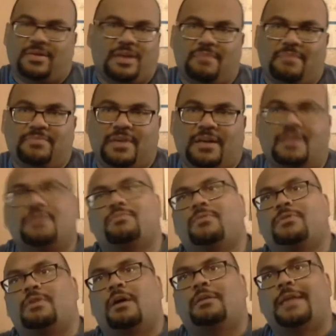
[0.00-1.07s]
same thing as we
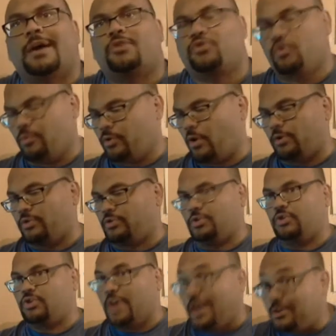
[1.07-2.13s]
saw last year, regardless of the
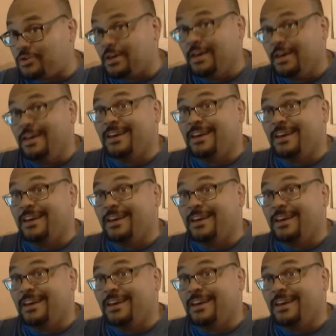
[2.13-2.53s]
change,